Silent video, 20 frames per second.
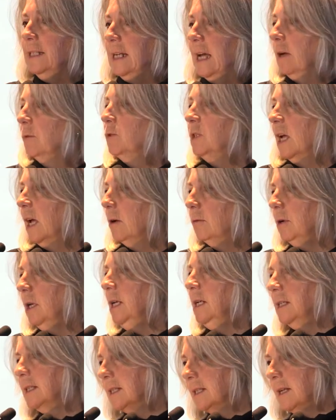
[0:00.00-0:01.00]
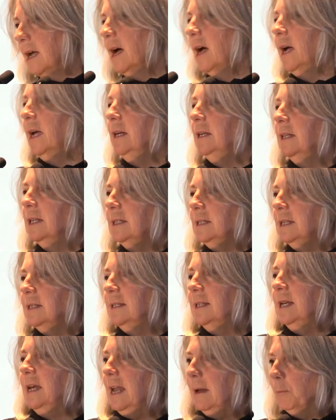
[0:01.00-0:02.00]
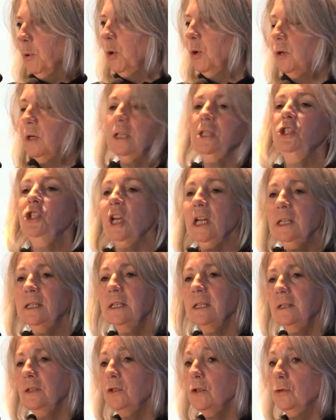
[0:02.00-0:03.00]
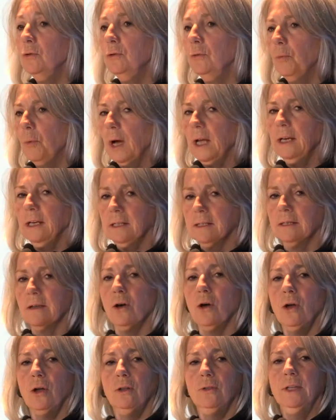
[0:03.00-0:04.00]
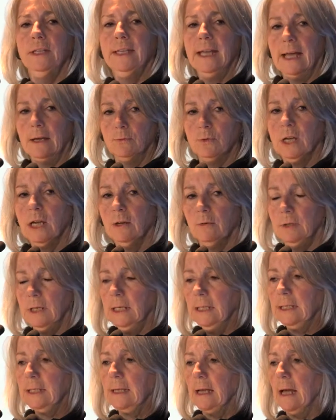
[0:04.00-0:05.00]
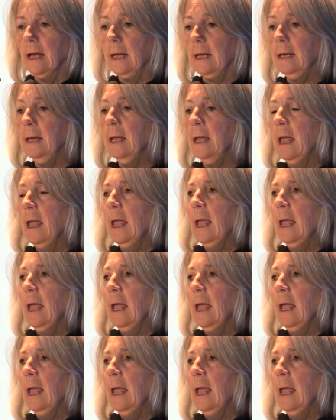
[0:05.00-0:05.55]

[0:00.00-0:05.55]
downtown east side. This is the neighborhood adjacent to what is called the downtown east side.